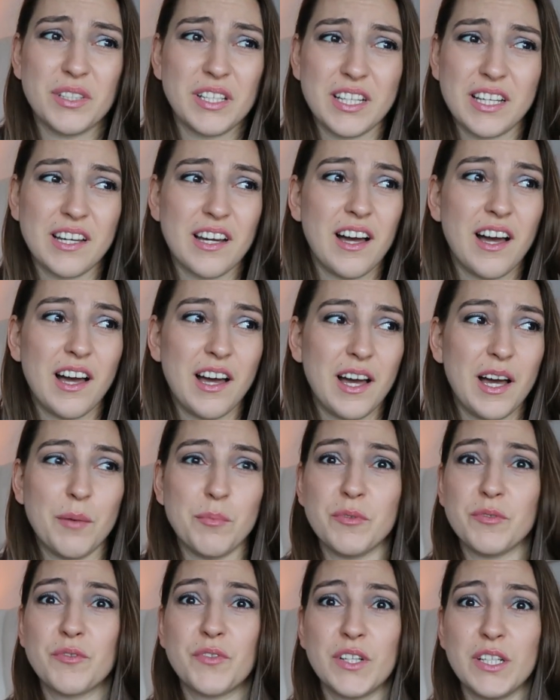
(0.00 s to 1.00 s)
like
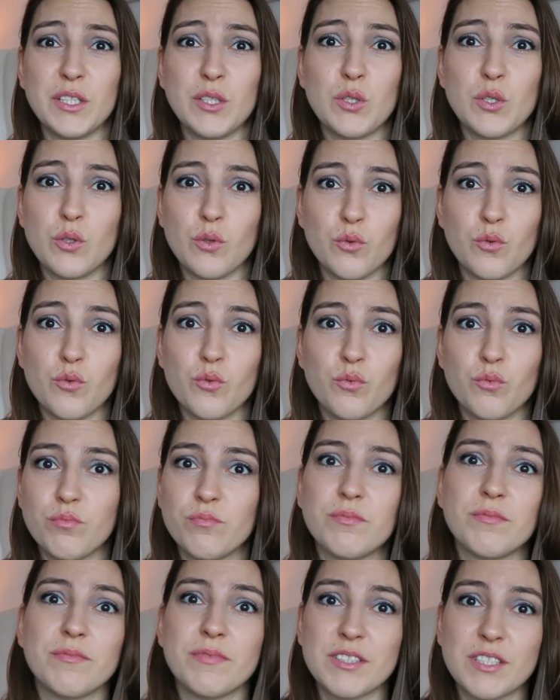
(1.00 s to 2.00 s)
I'm afraid to
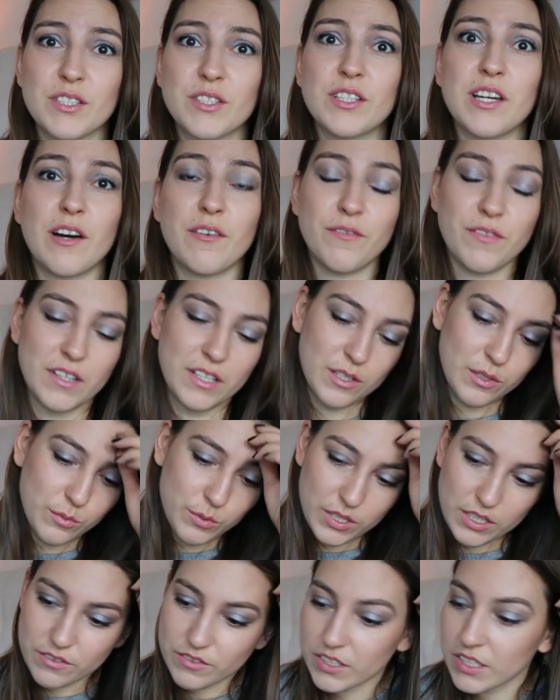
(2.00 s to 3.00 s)
scuff it or
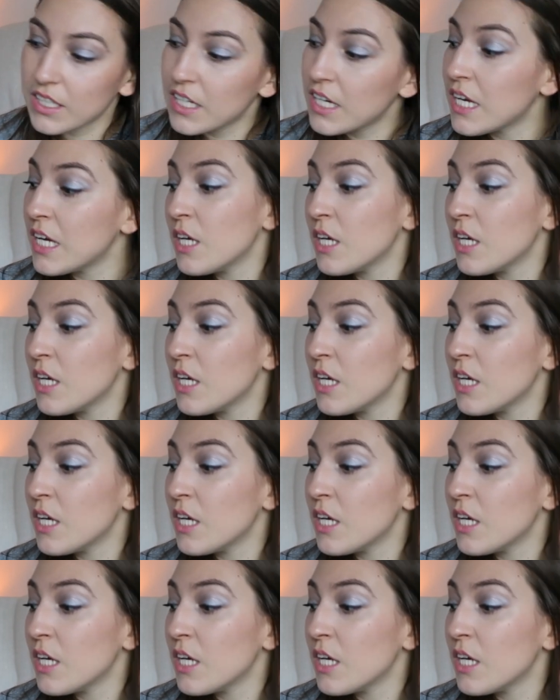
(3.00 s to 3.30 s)
whatever.